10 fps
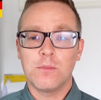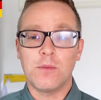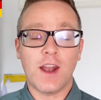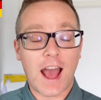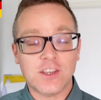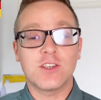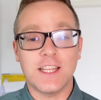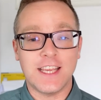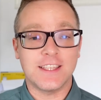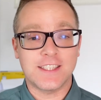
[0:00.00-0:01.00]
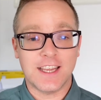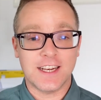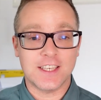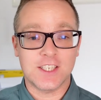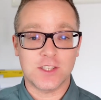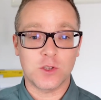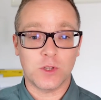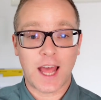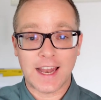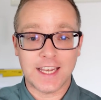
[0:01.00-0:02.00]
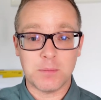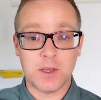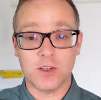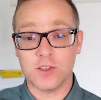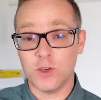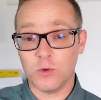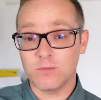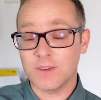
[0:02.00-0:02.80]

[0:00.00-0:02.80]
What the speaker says: But actually in Denglish it's called handy because you